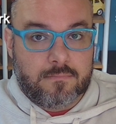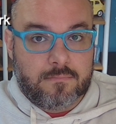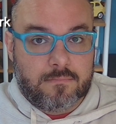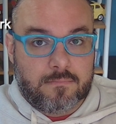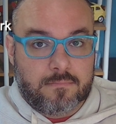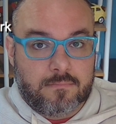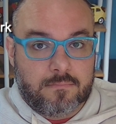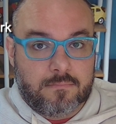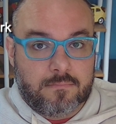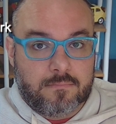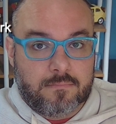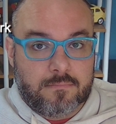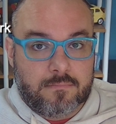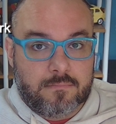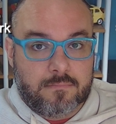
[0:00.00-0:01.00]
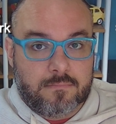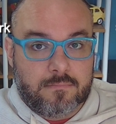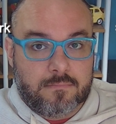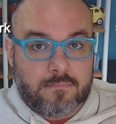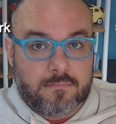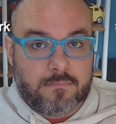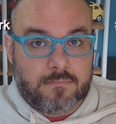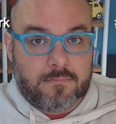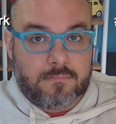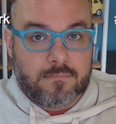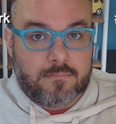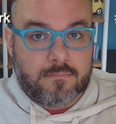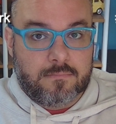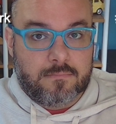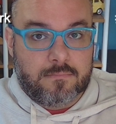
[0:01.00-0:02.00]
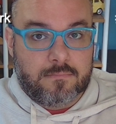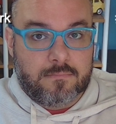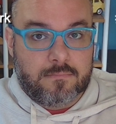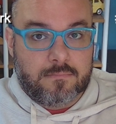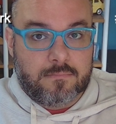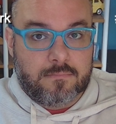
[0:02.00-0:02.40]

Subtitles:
Don't look it up. I want to surprise you.